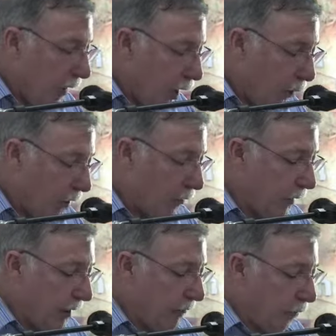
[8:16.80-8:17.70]
I want to
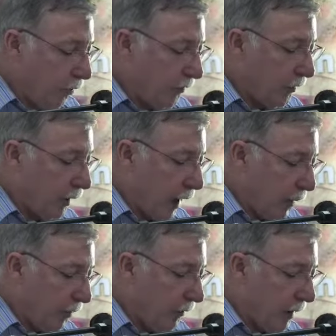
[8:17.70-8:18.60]
reinforce that
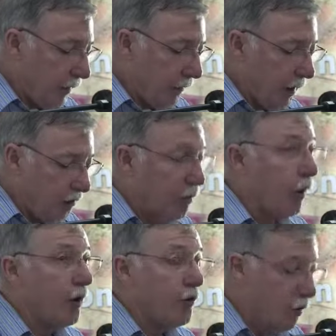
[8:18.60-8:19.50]
carbon grazing is
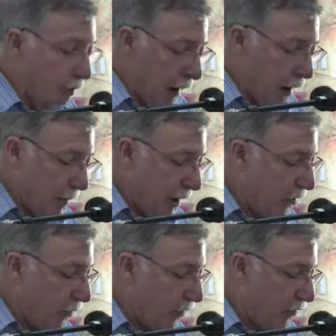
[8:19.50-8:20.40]
not a new land
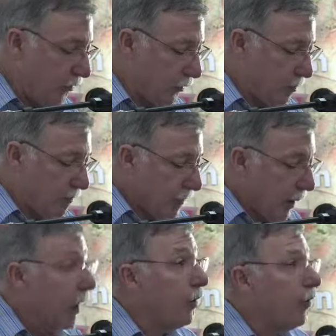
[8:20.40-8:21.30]
management system.
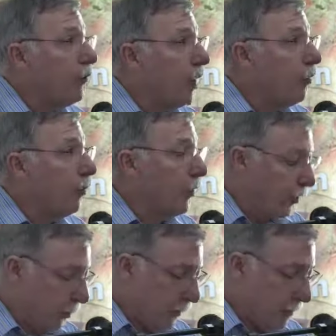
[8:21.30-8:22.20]
It is a general
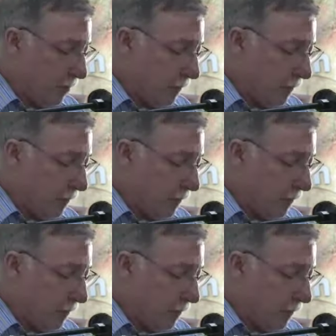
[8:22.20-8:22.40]
principle.